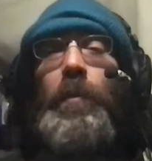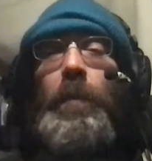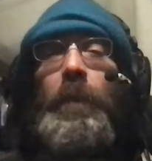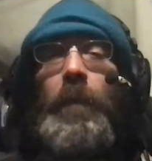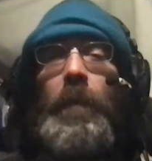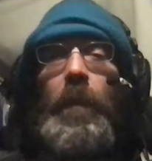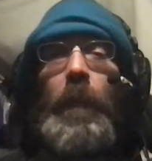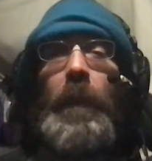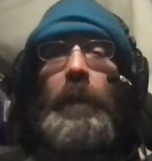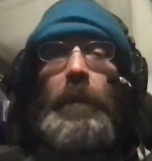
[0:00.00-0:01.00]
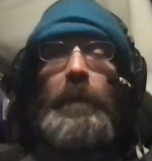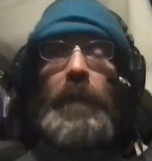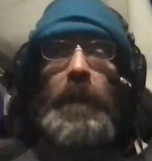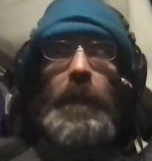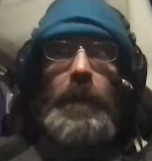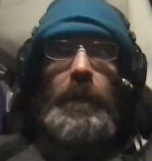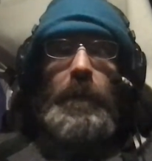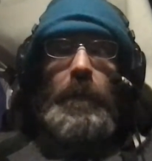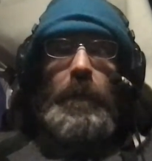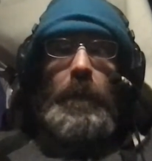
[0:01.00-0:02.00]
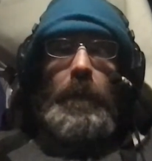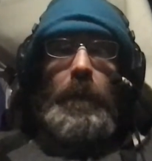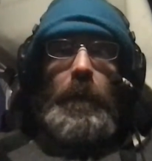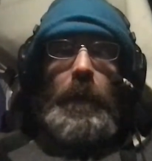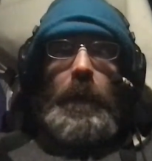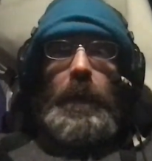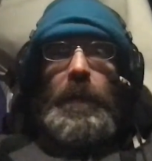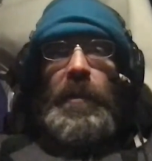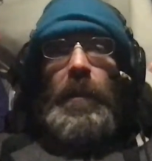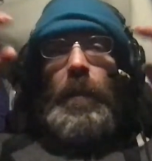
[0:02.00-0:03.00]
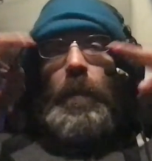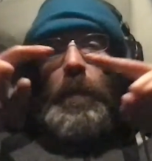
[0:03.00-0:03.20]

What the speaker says: and further away from everything else. So